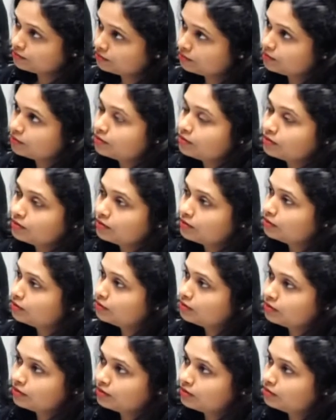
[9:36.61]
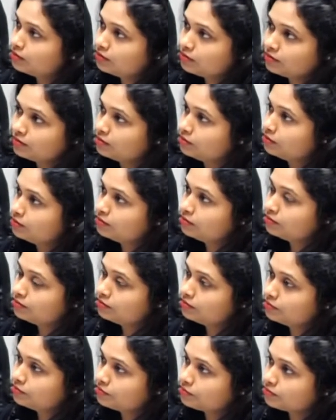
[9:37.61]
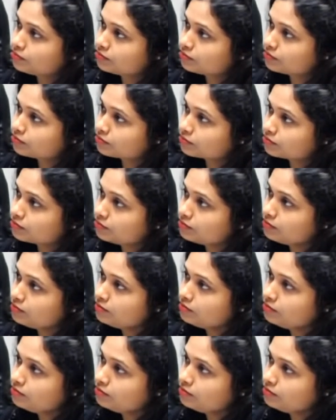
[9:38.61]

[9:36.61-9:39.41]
No words are spoken by the person on screen.